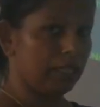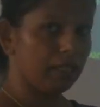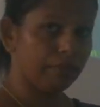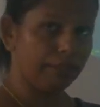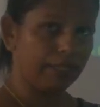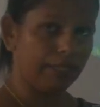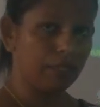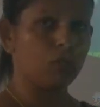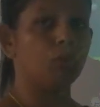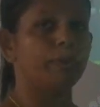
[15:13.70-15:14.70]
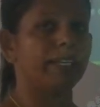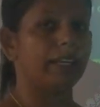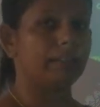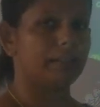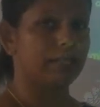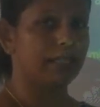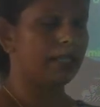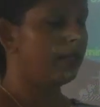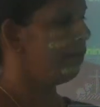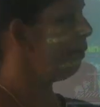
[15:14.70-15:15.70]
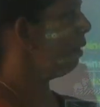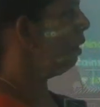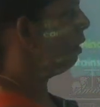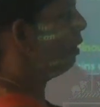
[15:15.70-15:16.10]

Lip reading: increased, we can see